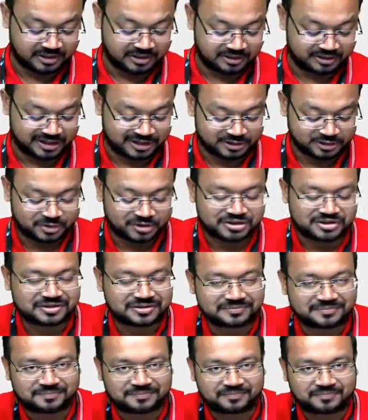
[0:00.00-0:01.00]
Next question,
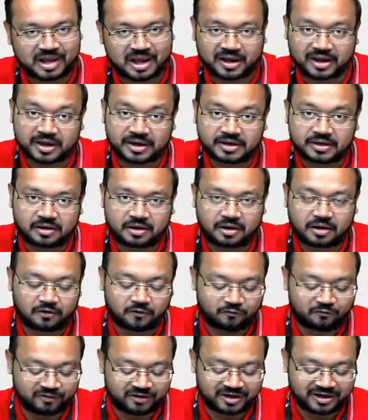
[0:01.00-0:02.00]
again a
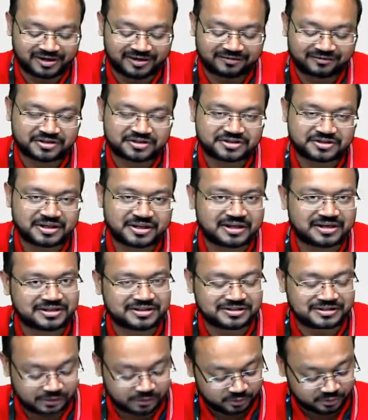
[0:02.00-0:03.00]
very interesting and
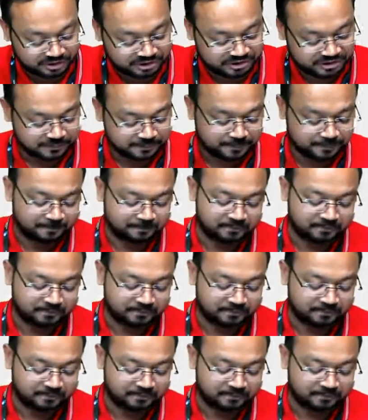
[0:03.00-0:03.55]
easy question.